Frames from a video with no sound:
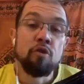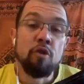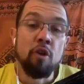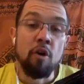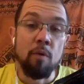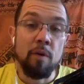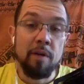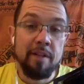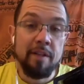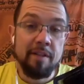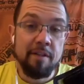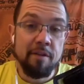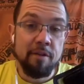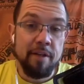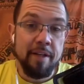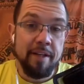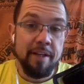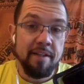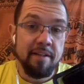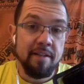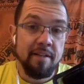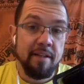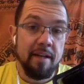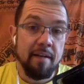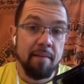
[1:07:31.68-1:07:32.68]
know what is your
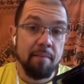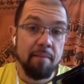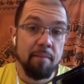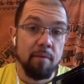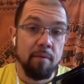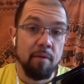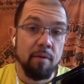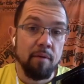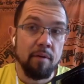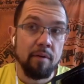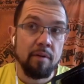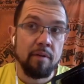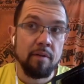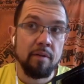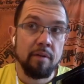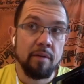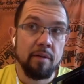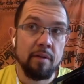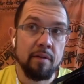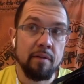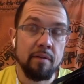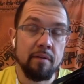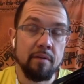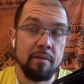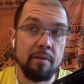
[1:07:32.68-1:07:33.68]
next step or do
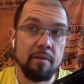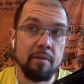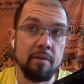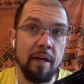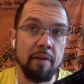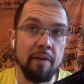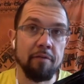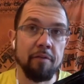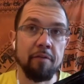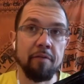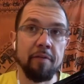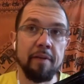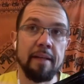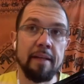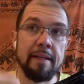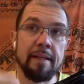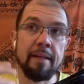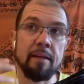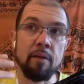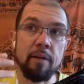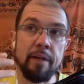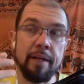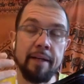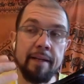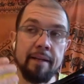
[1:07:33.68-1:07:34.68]
you do you have the
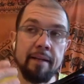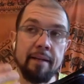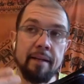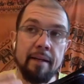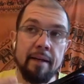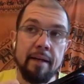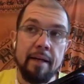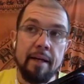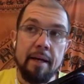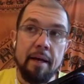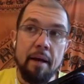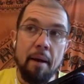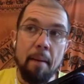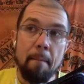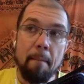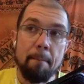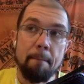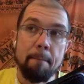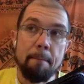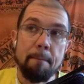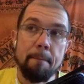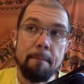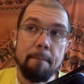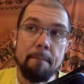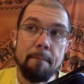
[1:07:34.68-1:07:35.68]
feeling okay
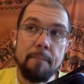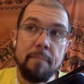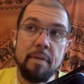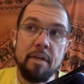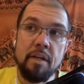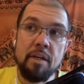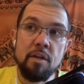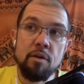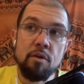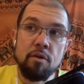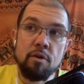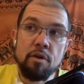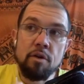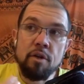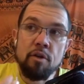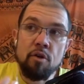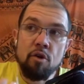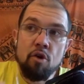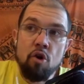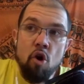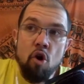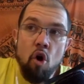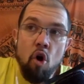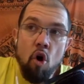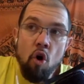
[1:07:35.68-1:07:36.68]
you're you're
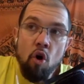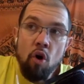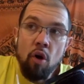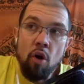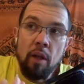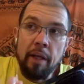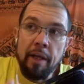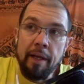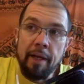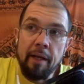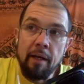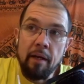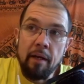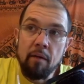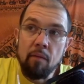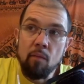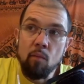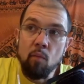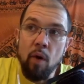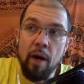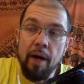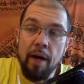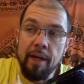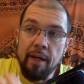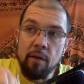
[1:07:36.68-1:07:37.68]
calling
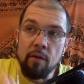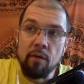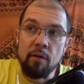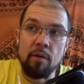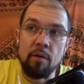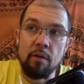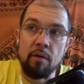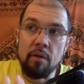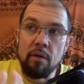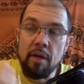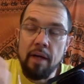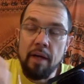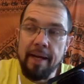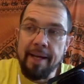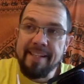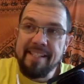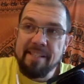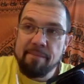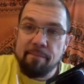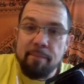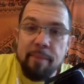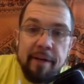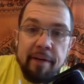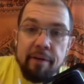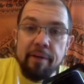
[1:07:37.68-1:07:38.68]
why you're
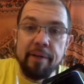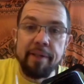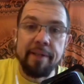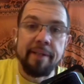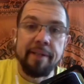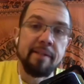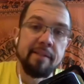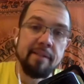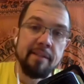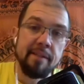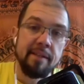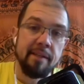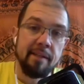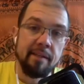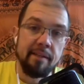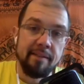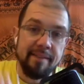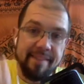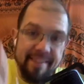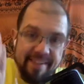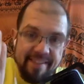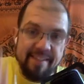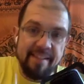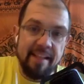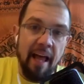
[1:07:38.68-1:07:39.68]
experiencing
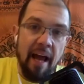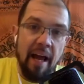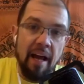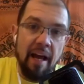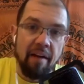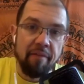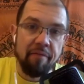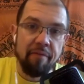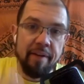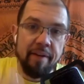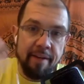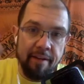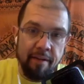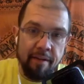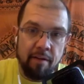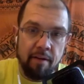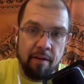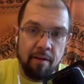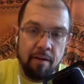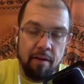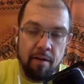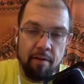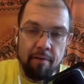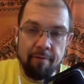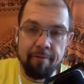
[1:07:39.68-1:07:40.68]
this life in
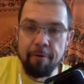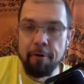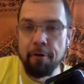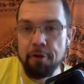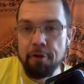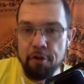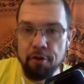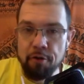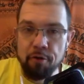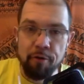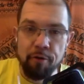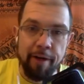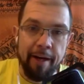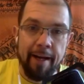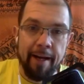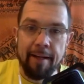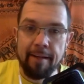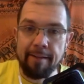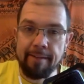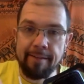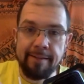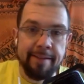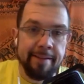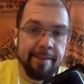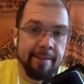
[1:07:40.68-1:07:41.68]
the virtual
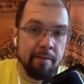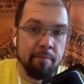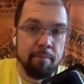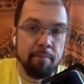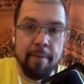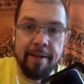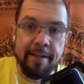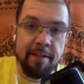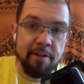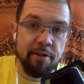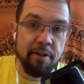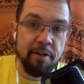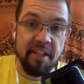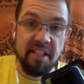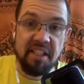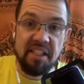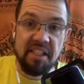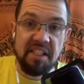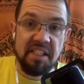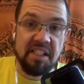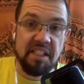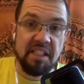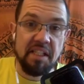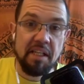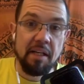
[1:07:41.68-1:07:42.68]
reality in the
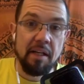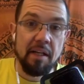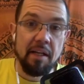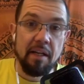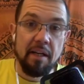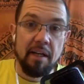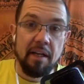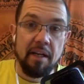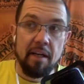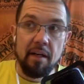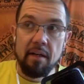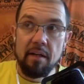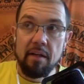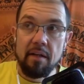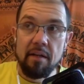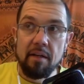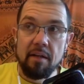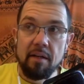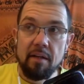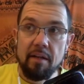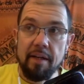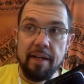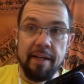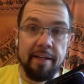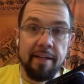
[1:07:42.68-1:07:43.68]
matrix mm.
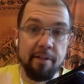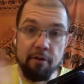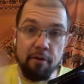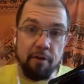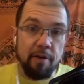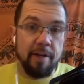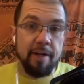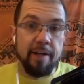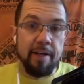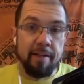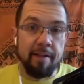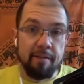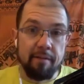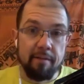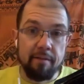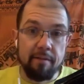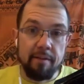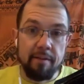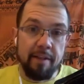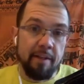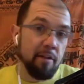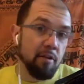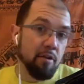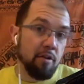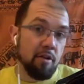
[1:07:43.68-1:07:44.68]
in your head
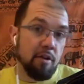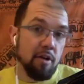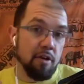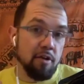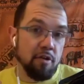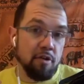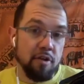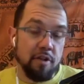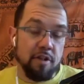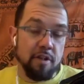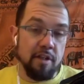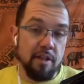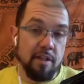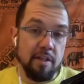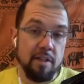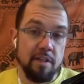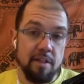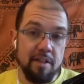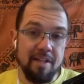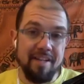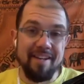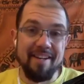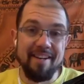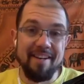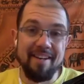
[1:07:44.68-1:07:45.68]
in your consciousness
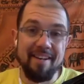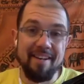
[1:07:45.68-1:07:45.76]
mm.